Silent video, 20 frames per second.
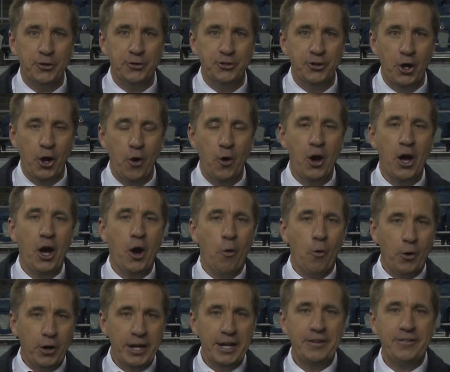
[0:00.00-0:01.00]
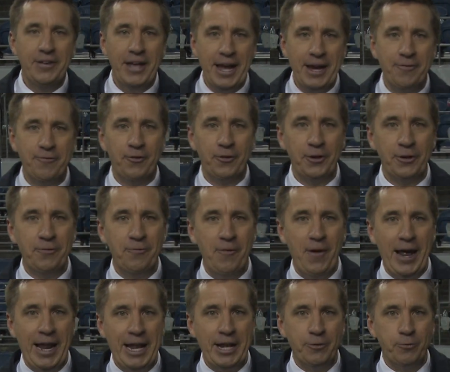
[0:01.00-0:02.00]
show, we're going to take full
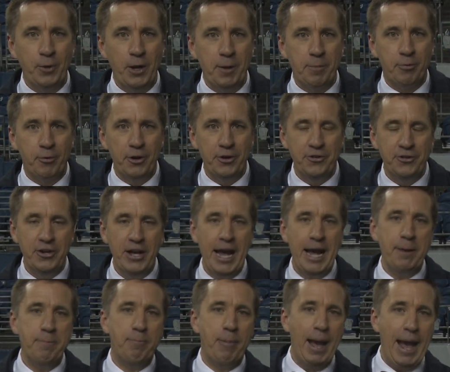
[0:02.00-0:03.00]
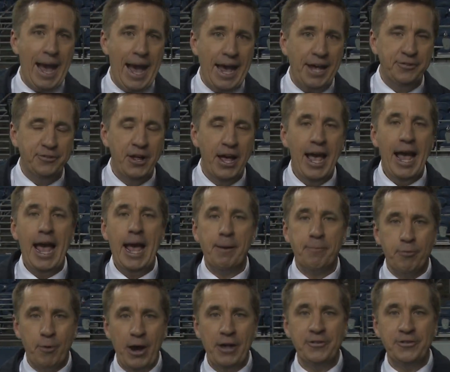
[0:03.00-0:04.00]
advantage. We appreciate past and
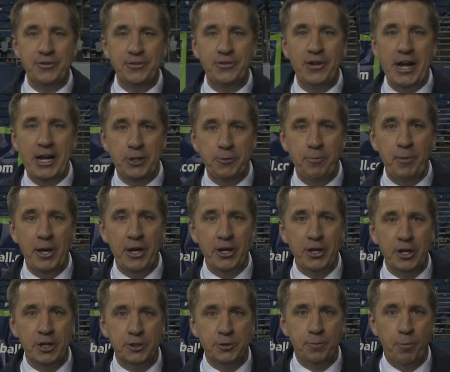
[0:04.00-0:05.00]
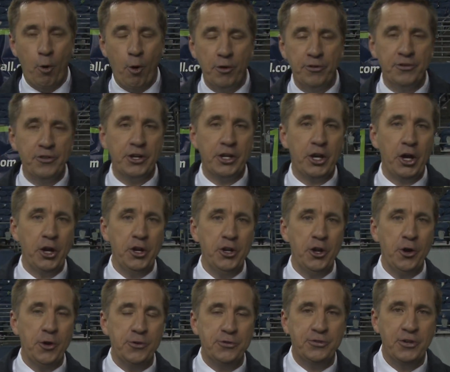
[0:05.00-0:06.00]
present Saints being good sports. And the good
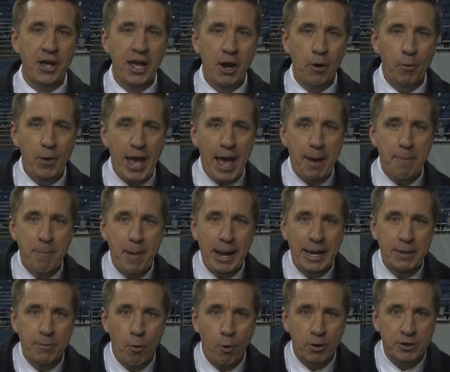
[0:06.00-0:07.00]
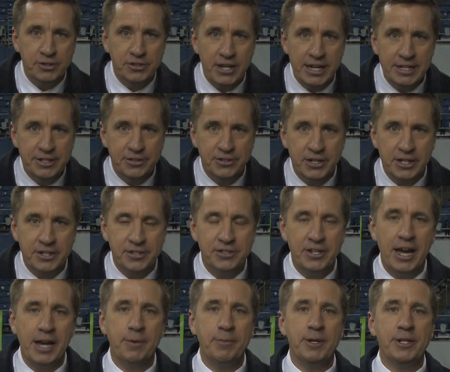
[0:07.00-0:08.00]
news, we have many more Saints 6
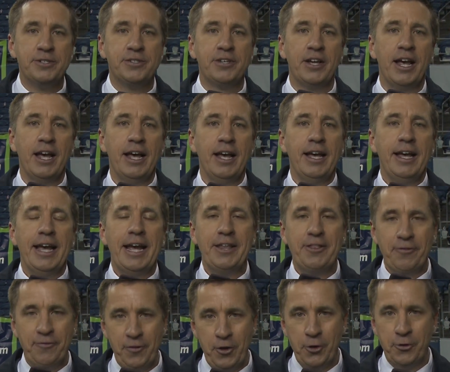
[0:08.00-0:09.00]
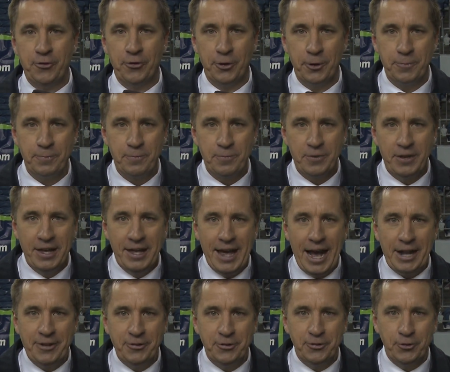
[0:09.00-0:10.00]
segments in the future.
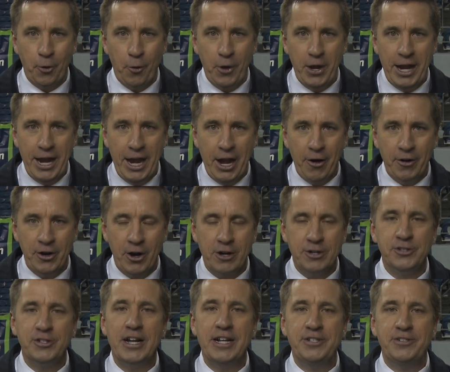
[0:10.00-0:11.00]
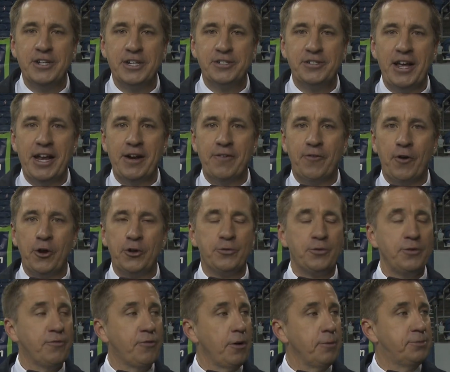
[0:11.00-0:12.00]
That's the story here in our Saints 6
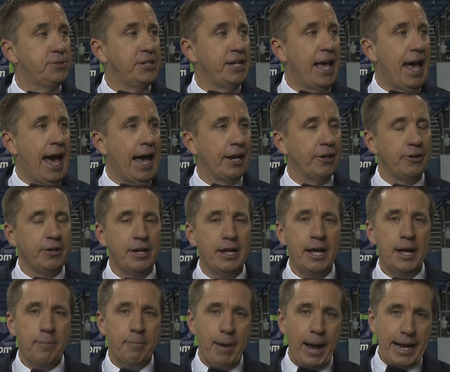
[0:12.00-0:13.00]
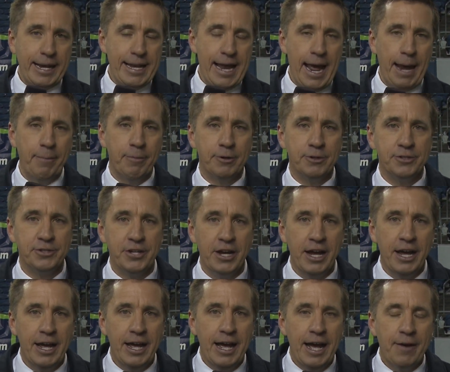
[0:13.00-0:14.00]
anniversary from Seattle. Mike Neighbors
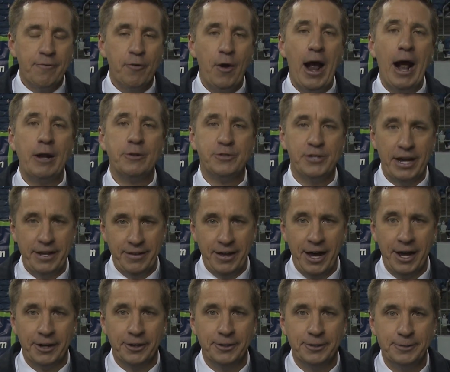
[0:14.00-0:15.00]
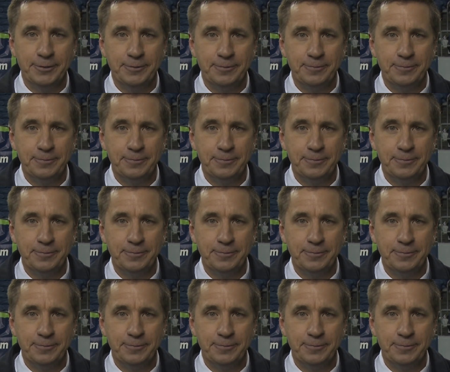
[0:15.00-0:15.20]
for Outside the Huddle.